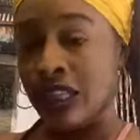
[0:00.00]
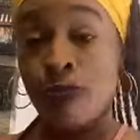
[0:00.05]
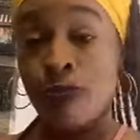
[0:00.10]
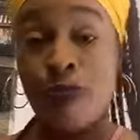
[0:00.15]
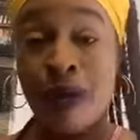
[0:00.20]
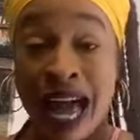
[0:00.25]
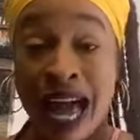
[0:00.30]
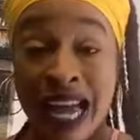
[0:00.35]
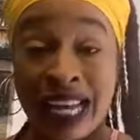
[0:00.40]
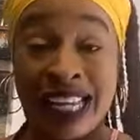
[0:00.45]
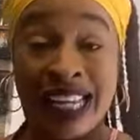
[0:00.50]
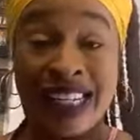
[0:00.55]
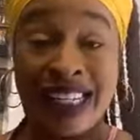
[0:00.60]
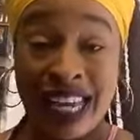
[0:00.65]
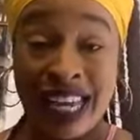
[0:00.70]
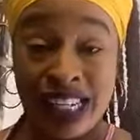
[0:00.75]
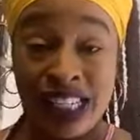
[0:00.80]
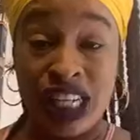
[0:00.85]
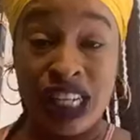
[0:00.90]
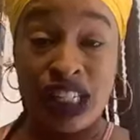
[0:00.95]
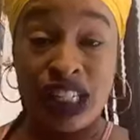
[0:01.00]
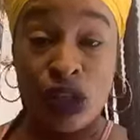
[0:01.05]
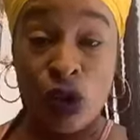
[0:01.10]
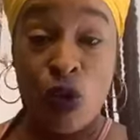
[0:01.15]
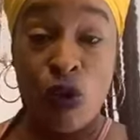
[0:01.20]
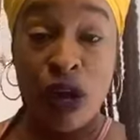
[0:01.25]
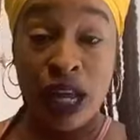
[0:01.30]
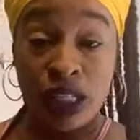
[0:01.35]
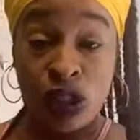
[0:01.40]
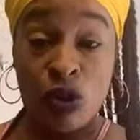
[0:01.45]
as black and dingy as
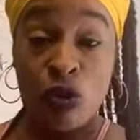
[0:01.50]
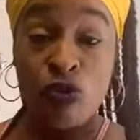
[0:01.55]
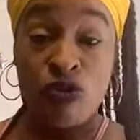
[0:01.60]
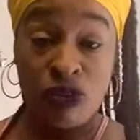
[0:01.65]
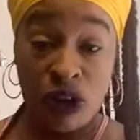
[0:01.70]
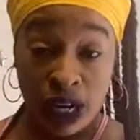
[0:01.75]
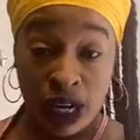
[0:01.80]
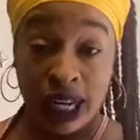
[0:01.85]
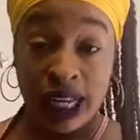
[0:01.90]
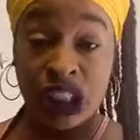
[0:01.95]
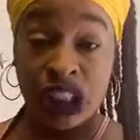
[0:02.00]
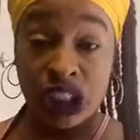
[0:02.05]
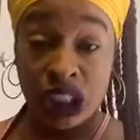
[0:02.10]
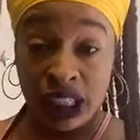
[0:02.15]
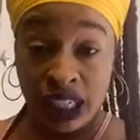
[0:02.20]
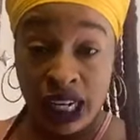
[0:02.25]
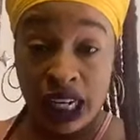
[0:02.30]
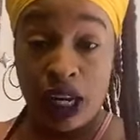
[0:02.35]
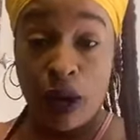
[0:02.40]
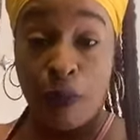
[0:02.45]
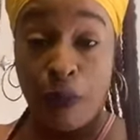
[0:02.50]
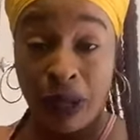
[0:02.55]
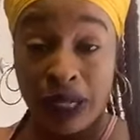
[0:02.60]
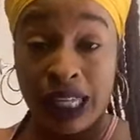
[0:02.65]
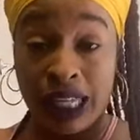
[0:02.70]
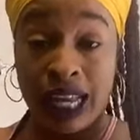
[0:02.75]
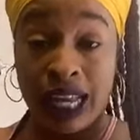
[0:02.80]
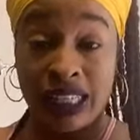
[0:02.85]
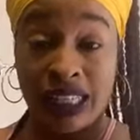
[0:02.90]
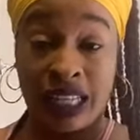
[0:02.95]
you as you fucking should need the
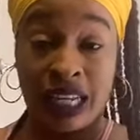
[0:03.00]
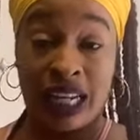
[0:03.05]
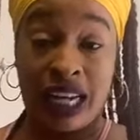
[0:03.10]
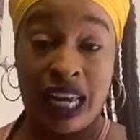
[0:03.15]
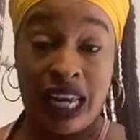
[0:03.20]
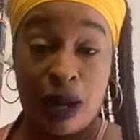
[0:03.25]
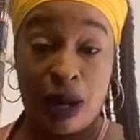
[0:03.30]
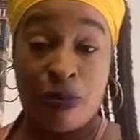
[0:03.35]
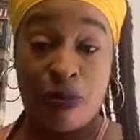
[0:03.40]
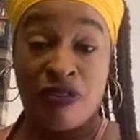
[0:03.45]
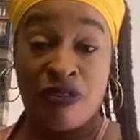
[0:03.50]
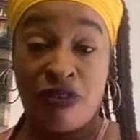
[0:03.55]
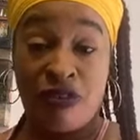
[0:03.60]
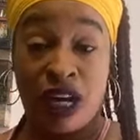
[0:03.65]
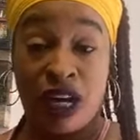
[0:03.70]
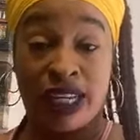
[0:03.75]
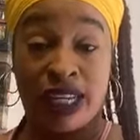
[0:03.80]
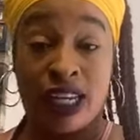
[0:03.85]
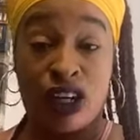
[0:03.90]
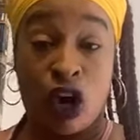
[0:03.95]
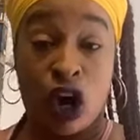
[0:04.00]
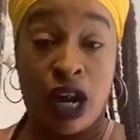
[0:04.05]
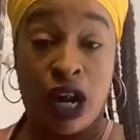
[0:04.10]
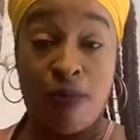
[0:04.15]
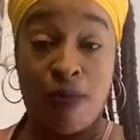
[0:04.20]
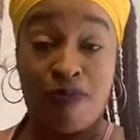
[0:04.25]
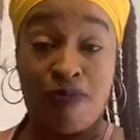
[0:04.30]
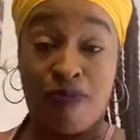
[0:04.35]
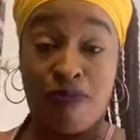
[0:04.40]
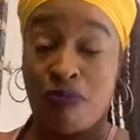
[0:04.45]
pixie that's to clean up your fucking all
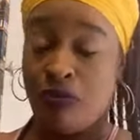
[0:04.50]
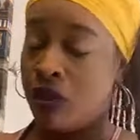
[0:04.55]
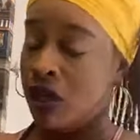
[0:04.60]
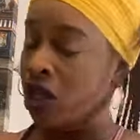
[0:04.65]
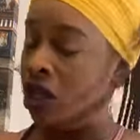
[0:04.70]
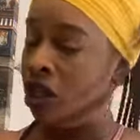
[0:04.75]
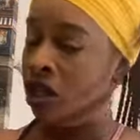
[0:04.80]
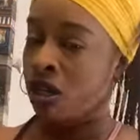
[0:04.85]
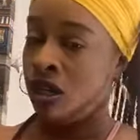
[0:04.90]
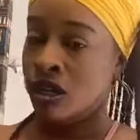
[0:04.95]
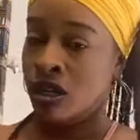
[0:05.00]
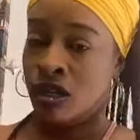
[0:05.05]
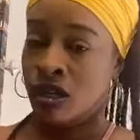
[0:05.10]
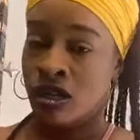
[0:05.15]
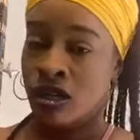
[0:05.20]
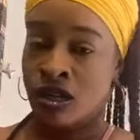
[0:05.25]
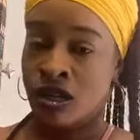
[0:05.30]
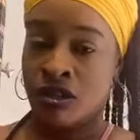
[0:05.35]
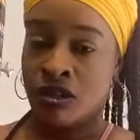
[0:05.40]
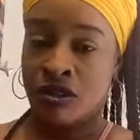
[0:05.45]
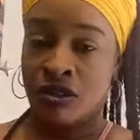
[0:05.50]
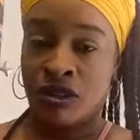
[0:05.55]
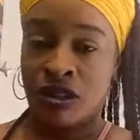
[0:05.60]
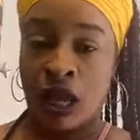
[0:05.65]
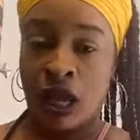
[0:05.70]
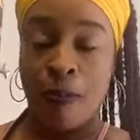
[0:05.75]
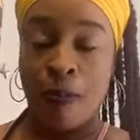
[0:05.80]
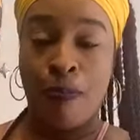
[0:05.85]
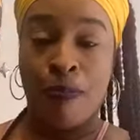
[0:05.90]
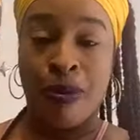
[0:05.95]
them
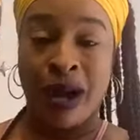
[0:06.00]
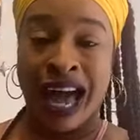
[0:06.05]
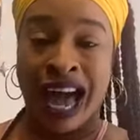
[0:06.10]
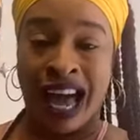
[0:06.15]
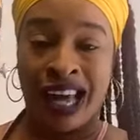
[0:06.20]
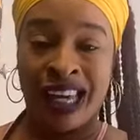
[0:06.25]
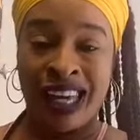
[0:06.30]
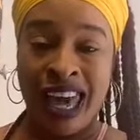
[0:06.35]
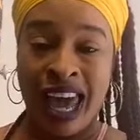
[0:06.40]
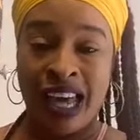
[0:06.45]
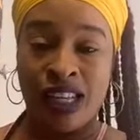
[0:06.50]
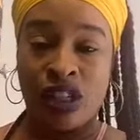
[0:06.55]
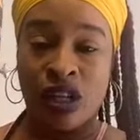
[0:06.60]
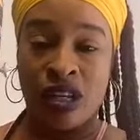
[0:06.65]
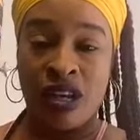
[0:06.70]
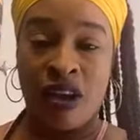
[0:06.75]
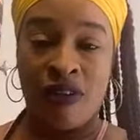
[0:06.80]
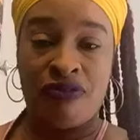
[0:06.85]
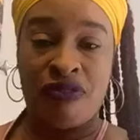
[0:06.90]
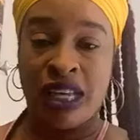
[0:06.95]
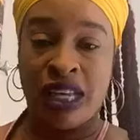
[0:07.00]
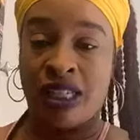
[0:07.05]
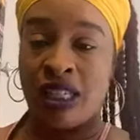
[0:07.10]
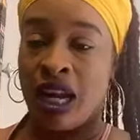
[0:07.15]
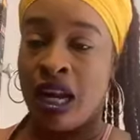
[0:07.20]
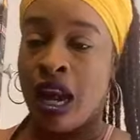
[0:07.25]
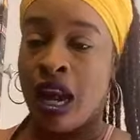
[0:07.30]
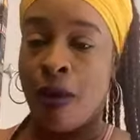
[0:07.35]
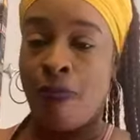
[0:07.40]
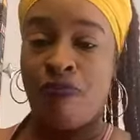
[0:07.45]
them black cakes on your
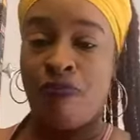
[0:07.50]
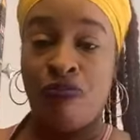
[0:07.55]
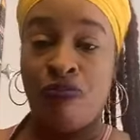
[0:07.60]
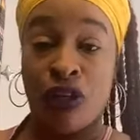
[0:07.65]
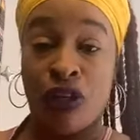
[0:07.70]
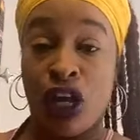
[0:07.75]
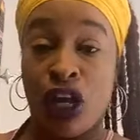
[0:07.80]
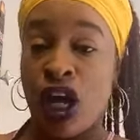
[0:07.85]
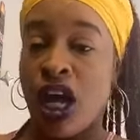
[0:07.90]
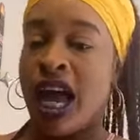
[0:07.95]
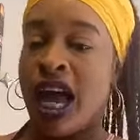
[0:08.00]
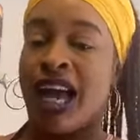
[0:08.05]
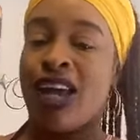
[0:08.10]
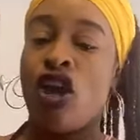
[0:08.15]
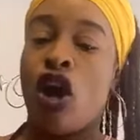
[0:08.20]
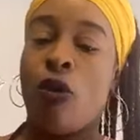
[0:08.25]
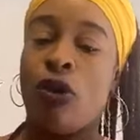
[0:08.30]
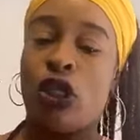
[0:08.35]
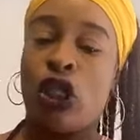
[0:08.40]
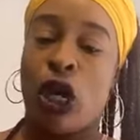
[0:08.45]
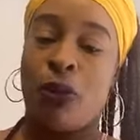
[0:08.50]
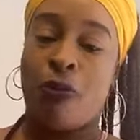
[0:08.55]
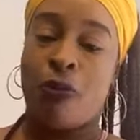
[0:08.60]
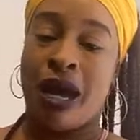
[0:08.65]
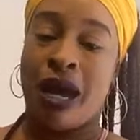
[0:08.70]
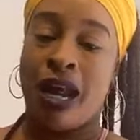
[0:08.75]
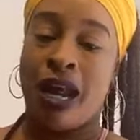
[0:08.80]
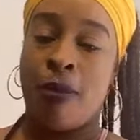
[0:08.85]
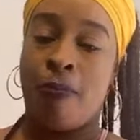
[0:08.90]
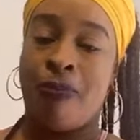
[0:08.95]
face, your lip, and y'all on top
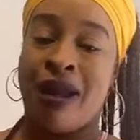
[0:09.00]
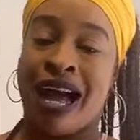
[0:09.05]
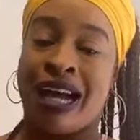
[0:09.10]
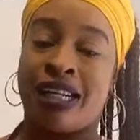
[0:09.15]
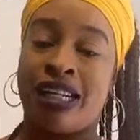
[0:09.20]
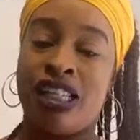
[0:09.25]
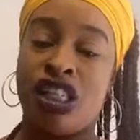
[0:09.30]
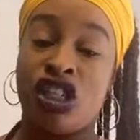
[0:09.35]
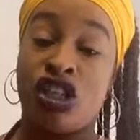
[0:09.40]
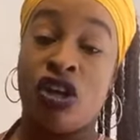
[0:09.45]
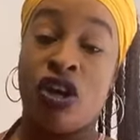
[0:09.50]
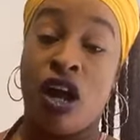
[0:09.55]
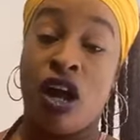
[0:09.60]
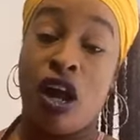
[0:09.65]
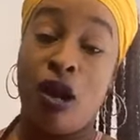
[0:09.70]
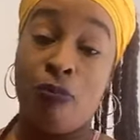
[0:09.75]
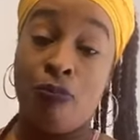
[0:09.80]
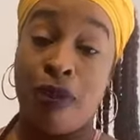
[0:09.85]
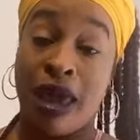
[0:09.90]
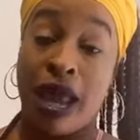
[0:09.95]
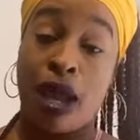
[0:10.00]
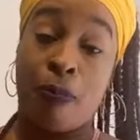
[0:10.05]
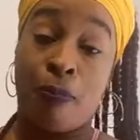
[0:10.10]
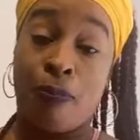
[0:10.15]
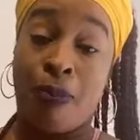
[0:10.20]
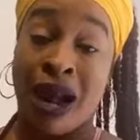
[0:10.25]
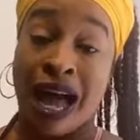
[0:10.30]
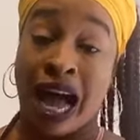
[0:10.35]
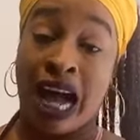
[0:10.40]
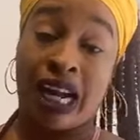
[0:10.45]
of my lip black. This girl
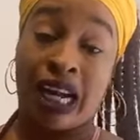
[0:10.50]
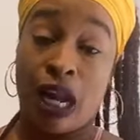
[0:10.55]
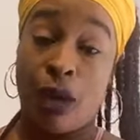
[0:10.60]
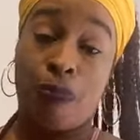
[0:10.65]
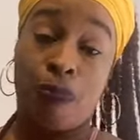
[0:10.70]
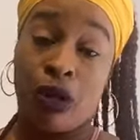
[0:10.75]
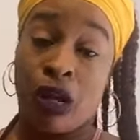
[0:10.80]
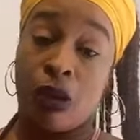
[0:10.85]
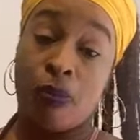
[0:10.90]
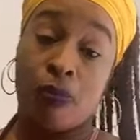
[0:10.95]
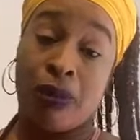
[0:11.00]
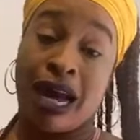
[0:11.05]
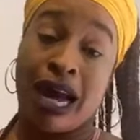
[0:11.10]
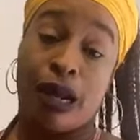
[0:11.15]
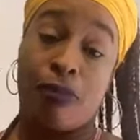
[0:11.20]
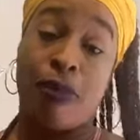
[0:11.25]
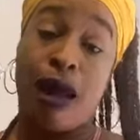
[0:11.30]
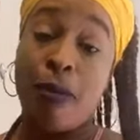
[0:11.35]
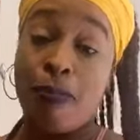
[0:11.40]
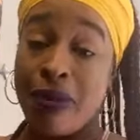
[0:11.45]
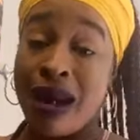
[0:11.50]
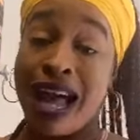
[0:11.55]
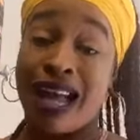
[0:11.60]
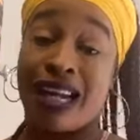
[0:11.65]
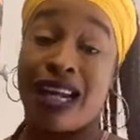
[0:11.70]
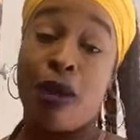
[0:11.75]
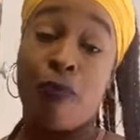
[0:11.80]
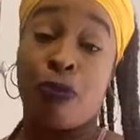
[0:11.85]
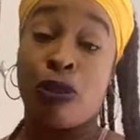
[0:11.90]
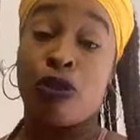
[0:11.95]
make black lip look bad. My
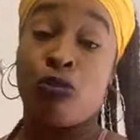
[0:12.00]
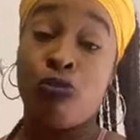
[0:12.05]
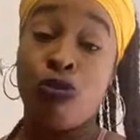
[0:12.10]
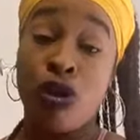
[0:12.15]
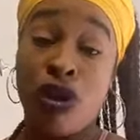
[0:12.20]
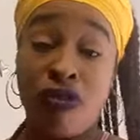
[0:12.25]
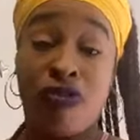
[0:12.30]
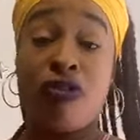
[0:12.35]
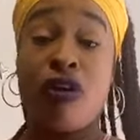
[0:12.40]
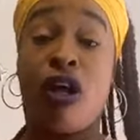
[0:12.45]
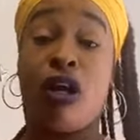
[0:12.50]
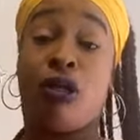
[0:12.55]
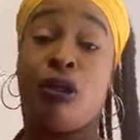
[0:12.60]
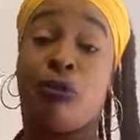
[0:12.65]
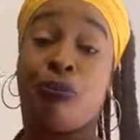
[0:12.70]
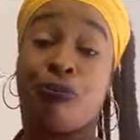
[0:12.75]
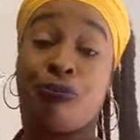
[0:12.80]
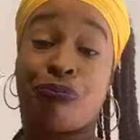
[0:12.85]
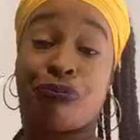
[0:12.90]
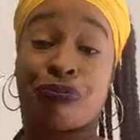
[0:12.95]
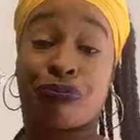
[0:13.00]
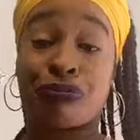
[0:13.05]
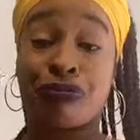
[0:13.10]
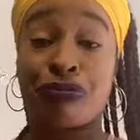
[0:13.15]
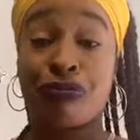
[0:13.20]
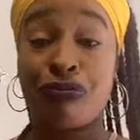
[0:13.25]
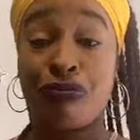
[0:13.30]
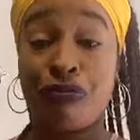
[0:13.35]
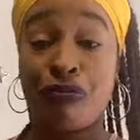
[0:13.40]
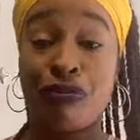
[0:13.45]
black lip is beautiful.
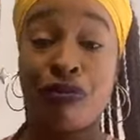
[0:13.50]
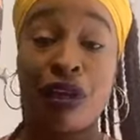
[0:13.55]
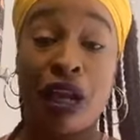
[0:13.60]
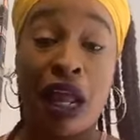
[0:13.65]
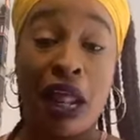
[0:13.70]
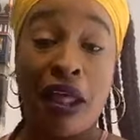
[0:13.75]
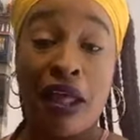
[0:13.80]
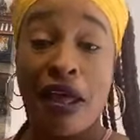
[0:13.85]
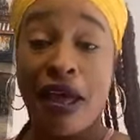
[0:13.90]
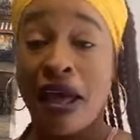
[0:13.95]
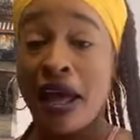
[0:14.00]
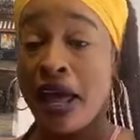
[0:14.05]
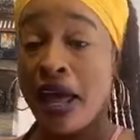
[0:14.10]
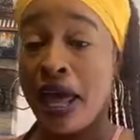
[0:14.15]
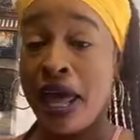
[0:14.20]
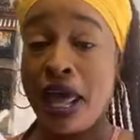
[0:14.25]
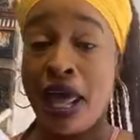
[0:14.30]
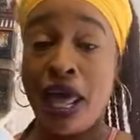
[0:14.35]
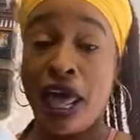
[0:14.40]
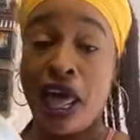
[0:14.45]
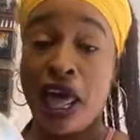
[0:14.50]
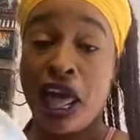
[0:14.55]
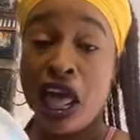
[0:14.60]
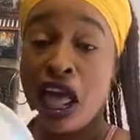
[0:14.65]
Huh?